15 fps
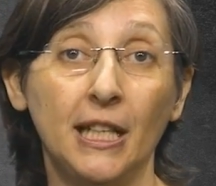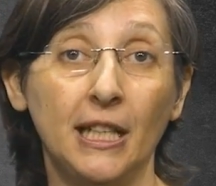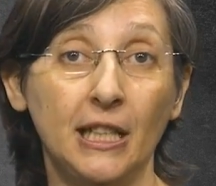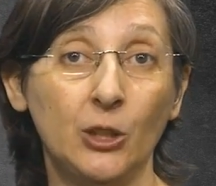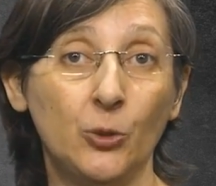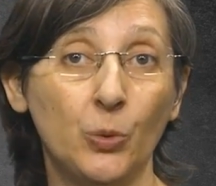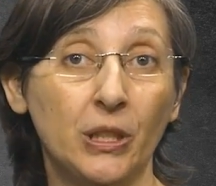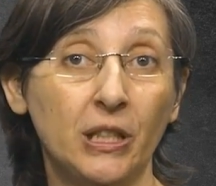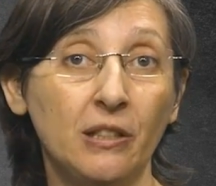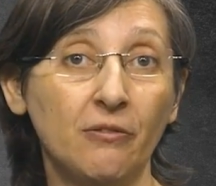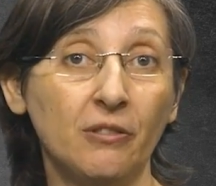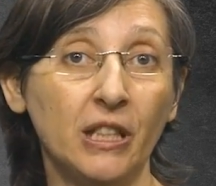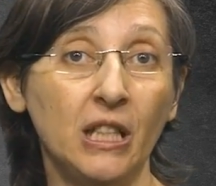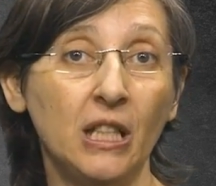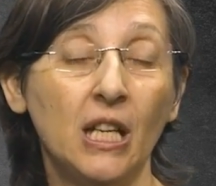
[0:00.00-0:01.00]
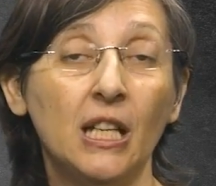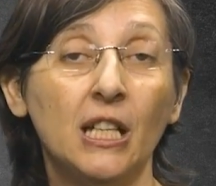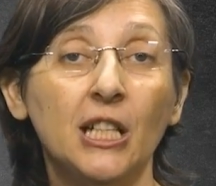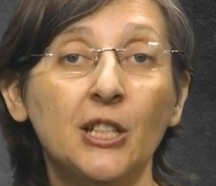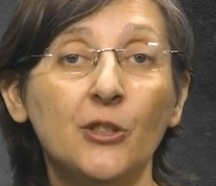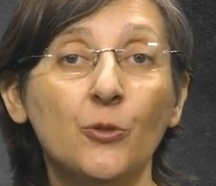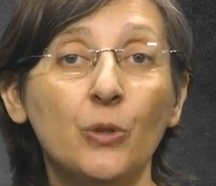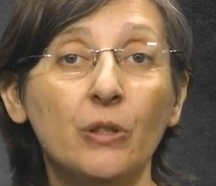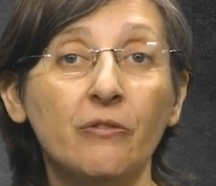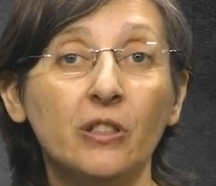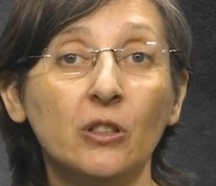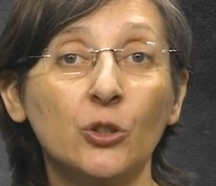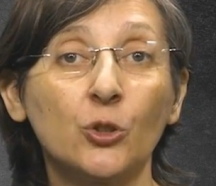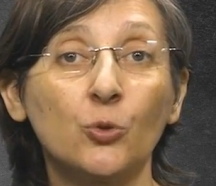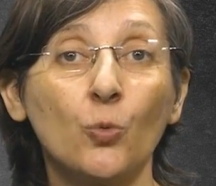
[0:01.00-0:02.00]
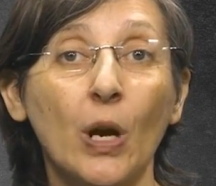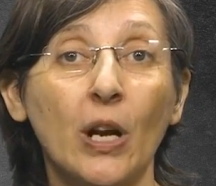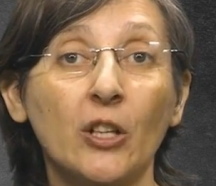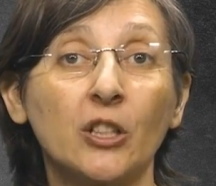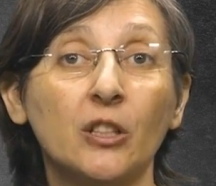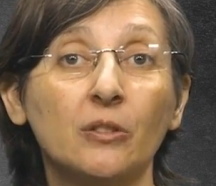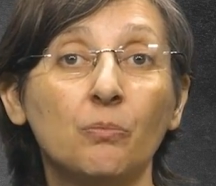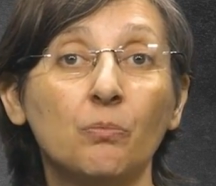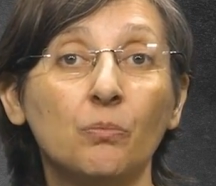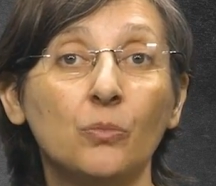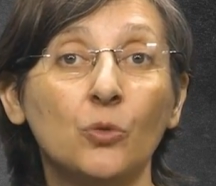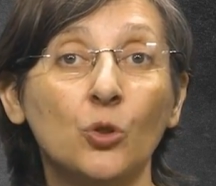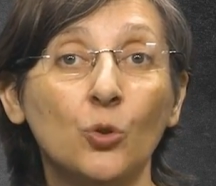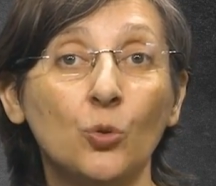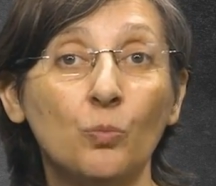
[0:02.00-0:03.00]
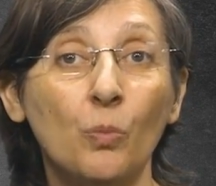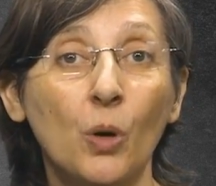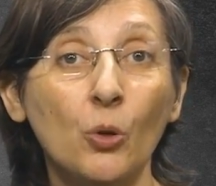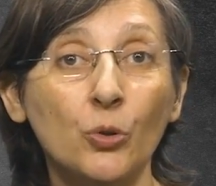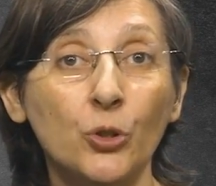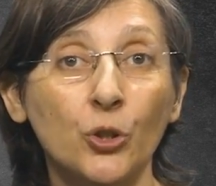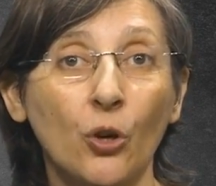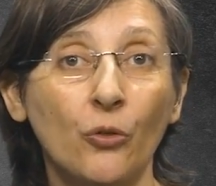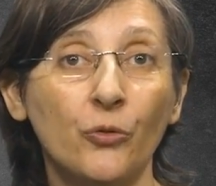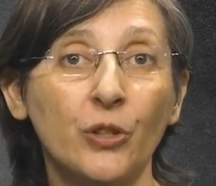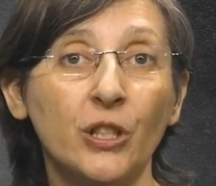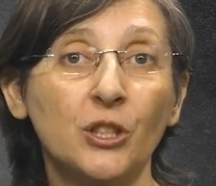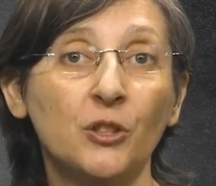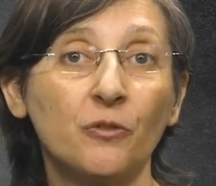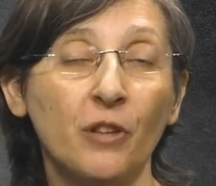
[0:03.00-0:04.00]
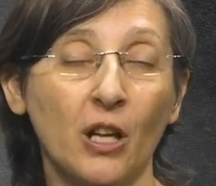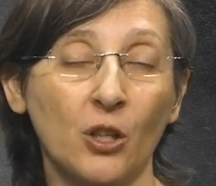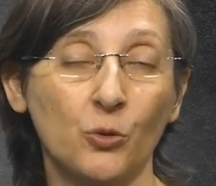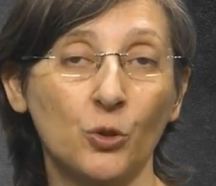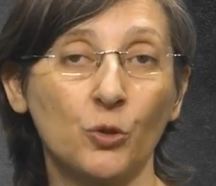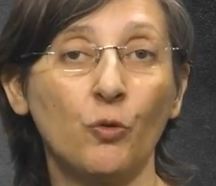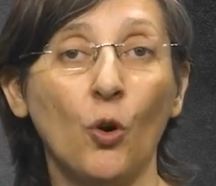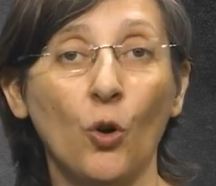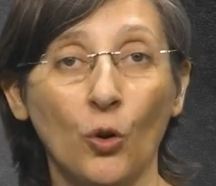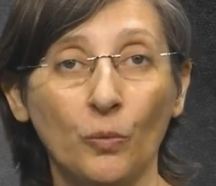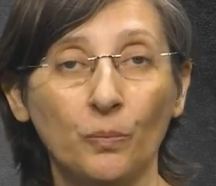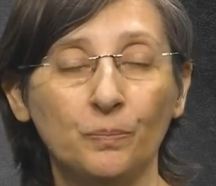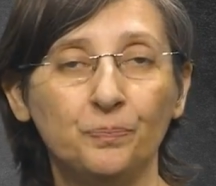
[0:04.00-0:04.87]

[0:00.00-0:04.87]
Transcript: Intuitively, it reveals where do most of its values fall.